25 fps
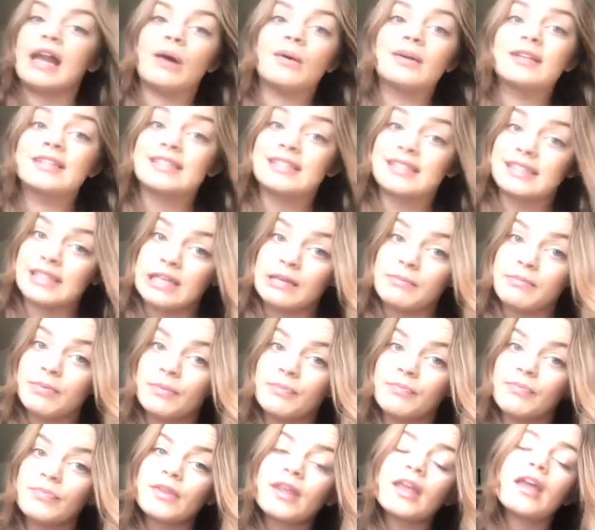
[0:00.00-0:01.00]
I would sleep.
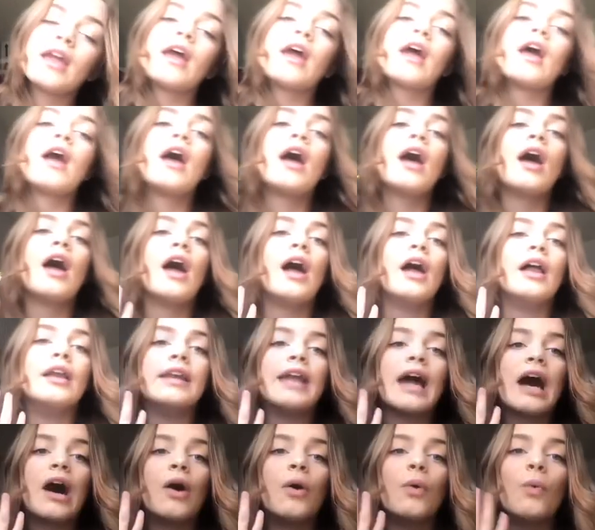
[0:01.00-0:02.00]

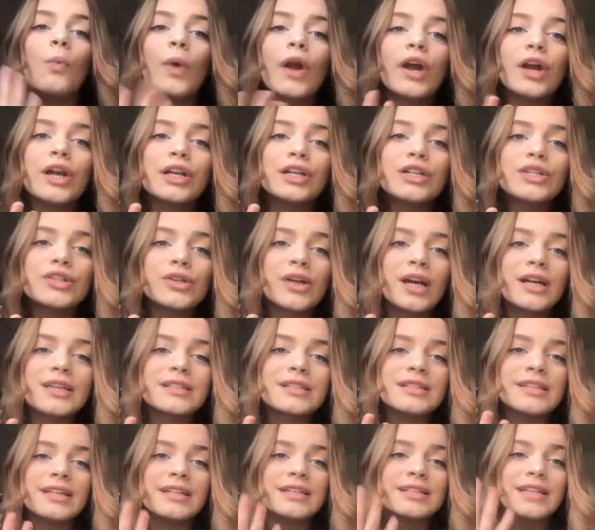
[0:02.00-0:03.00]
Now, where did you guys
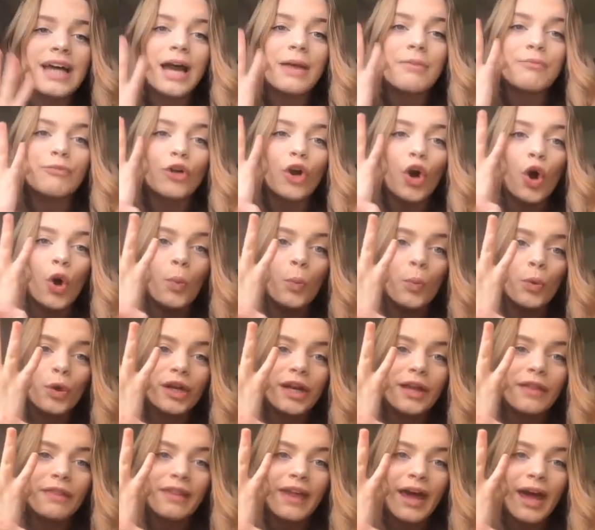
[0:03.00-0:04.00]
see a time for
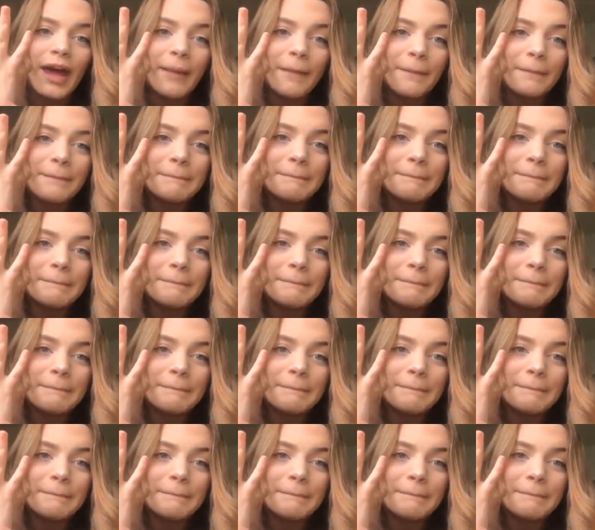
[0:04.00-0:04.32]
homework in that?